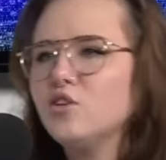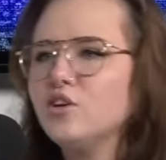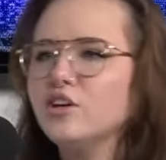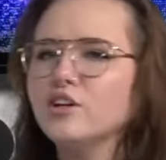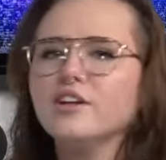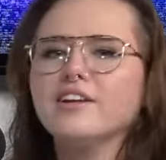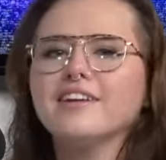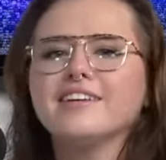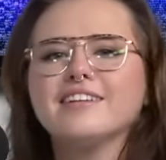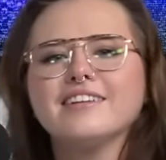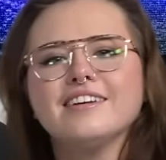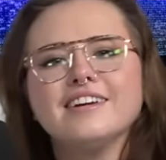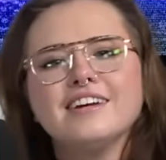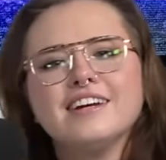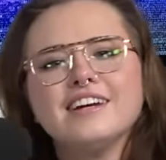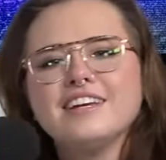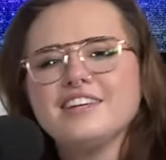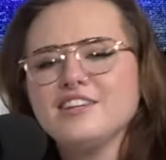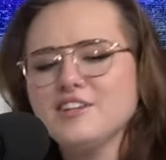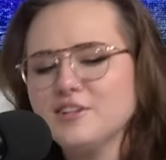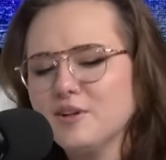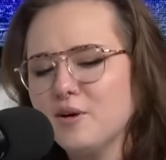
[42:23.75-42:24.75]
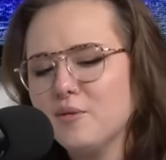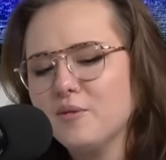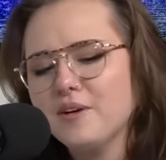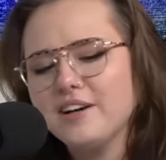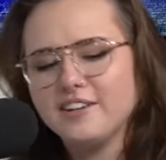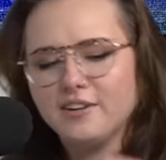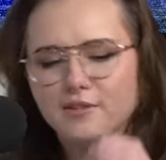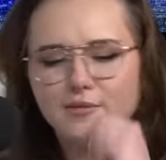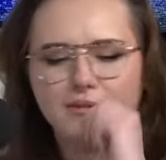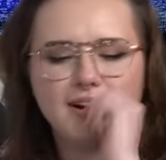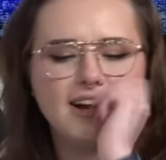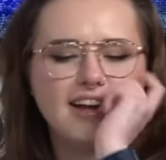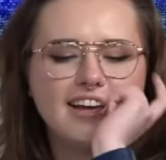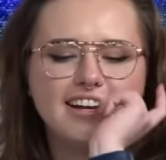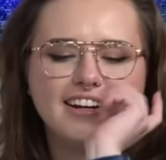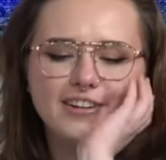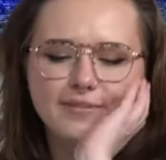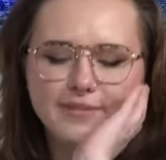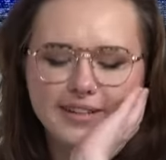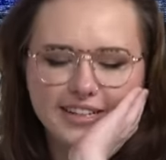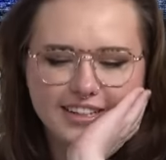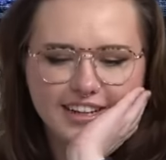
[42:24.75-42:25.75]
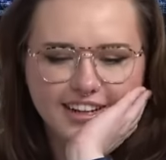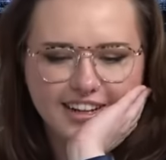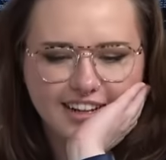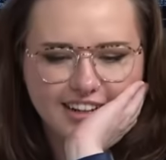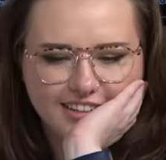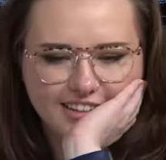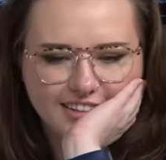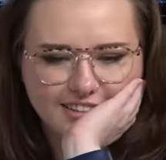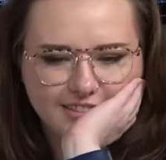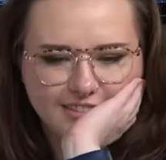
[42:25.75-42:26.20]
You know what? You're right. Oh my god.